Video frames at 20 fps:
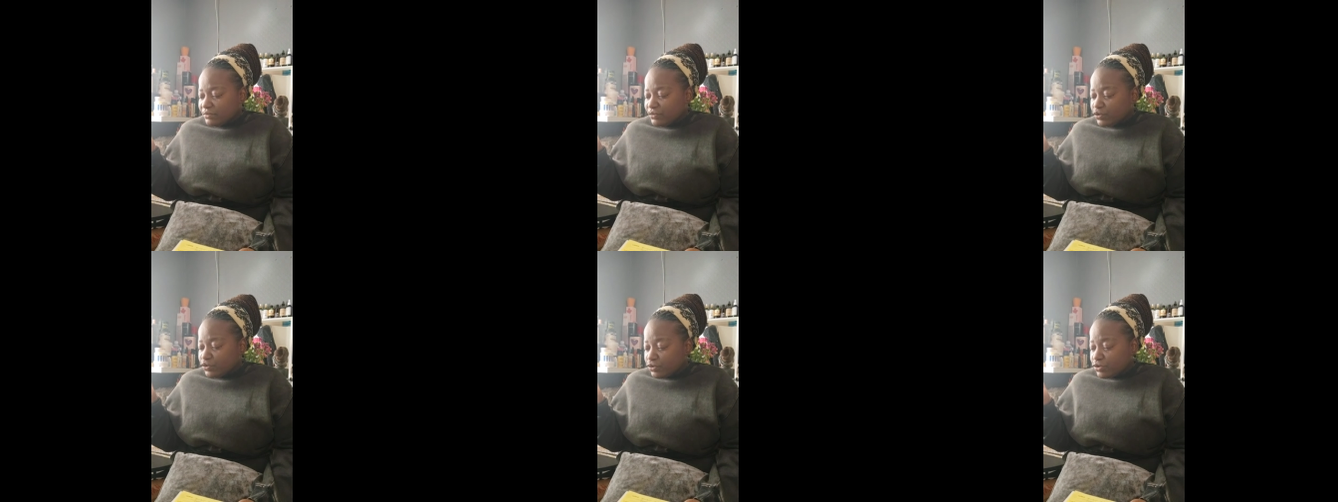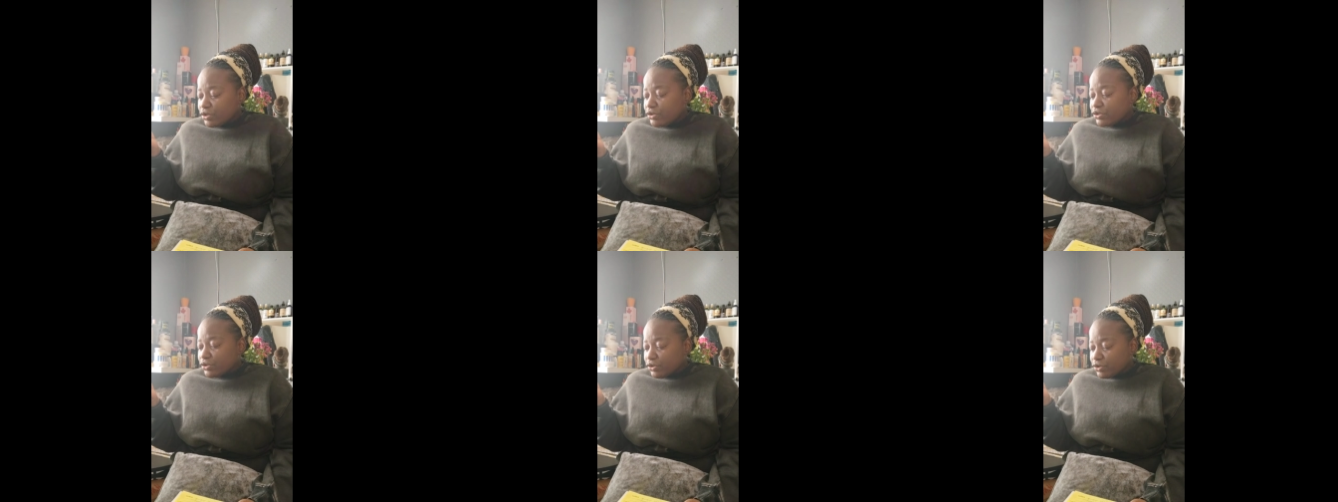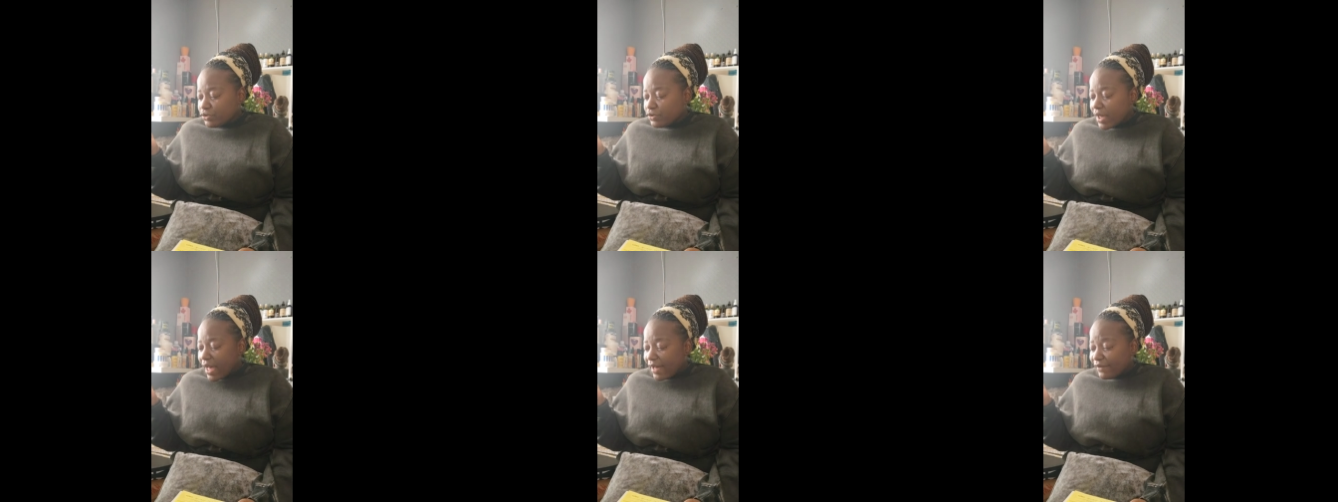you know you're
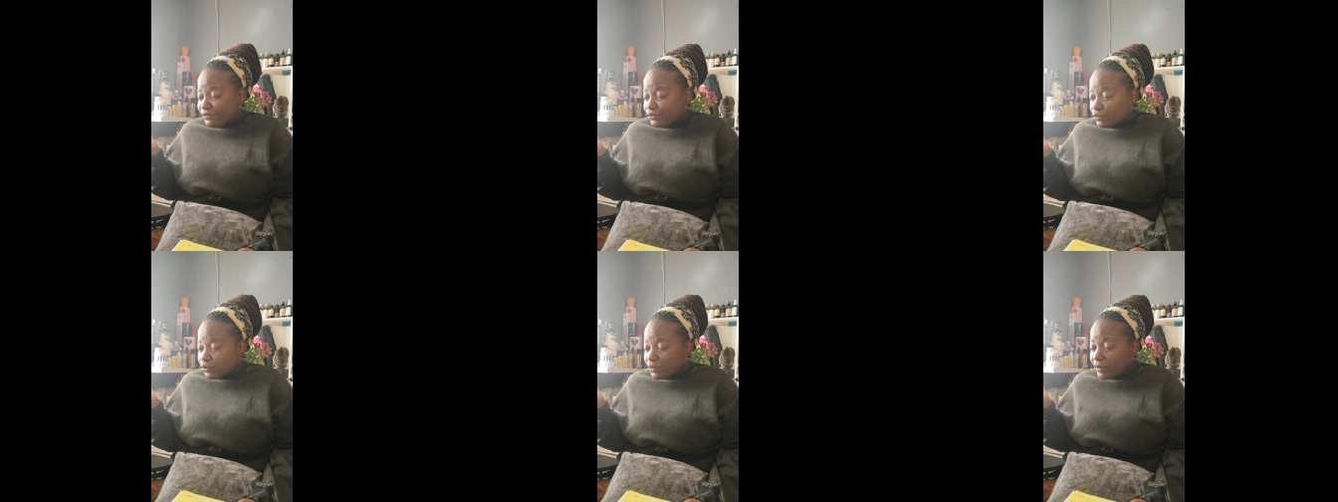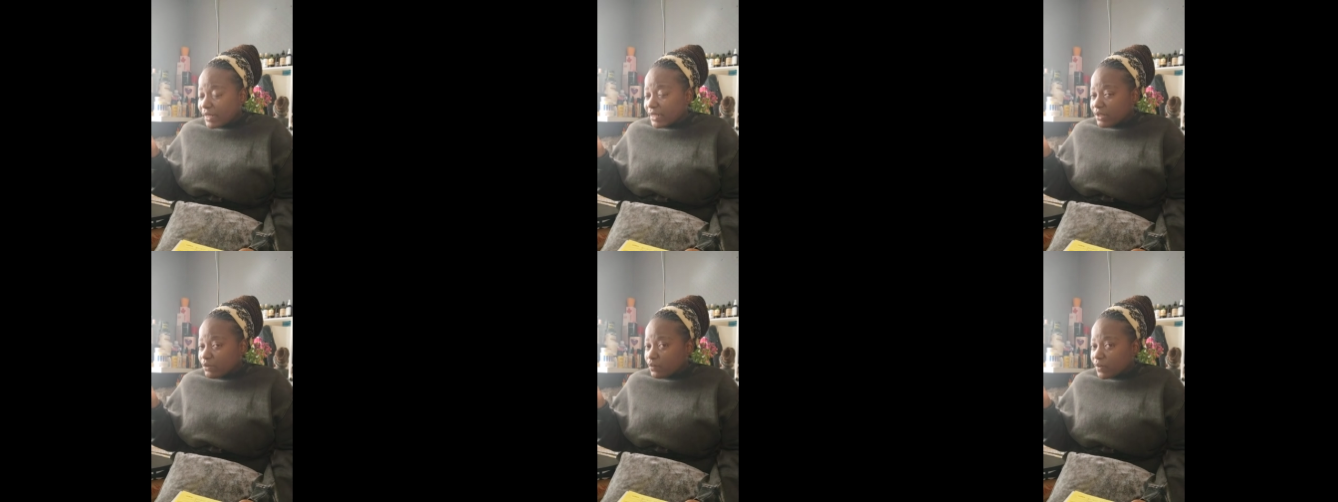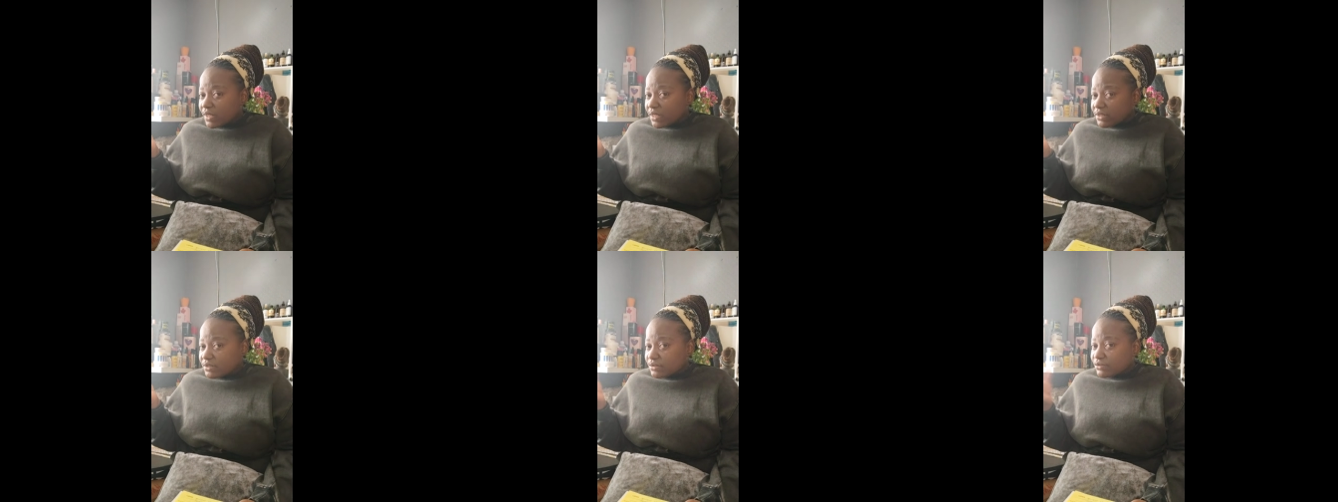gonna have to go
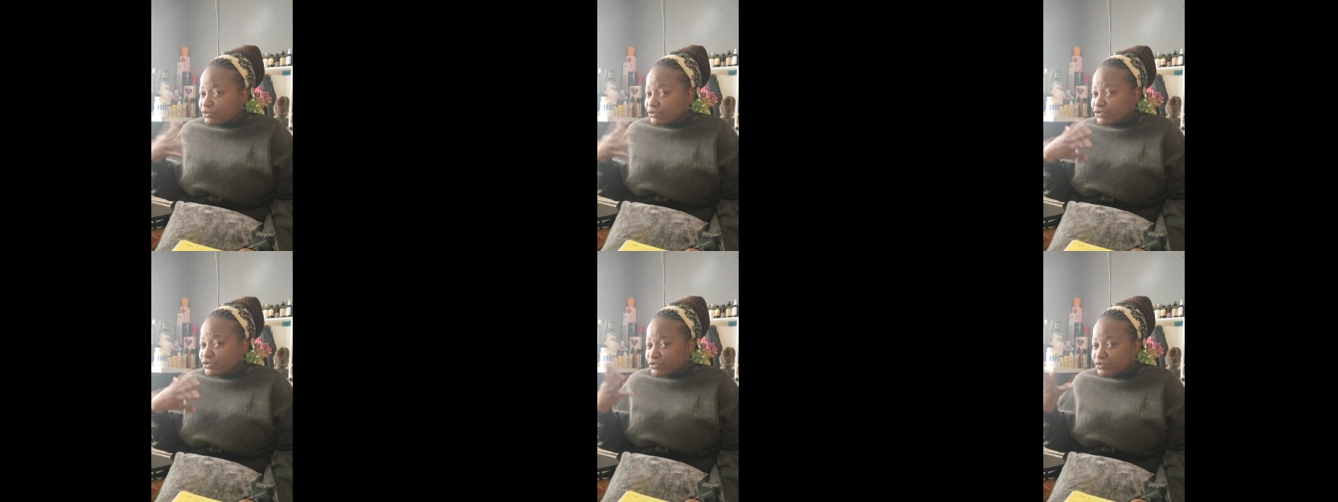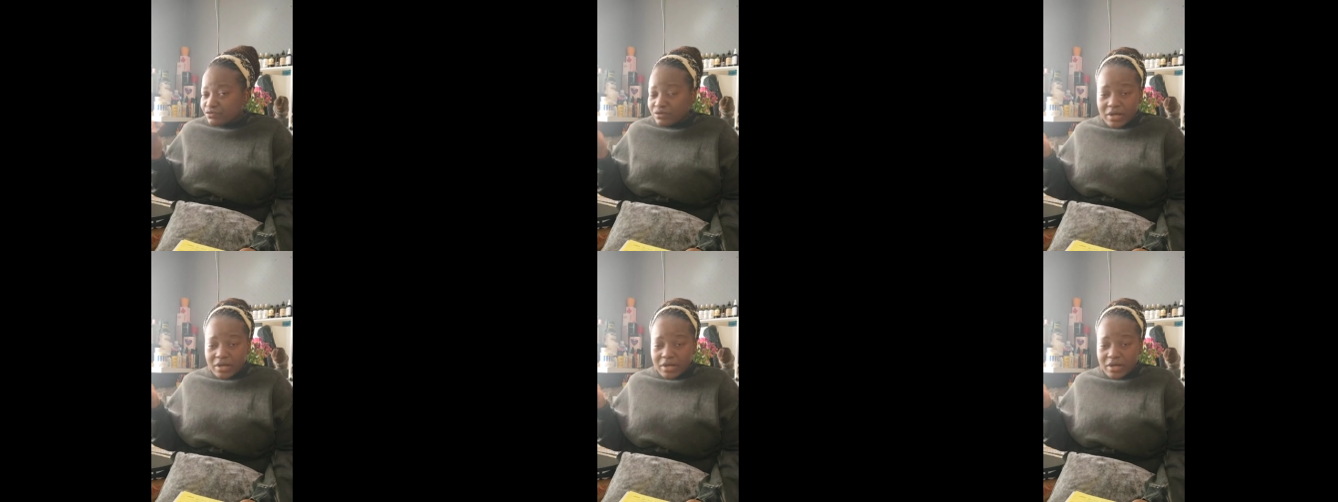anyway so just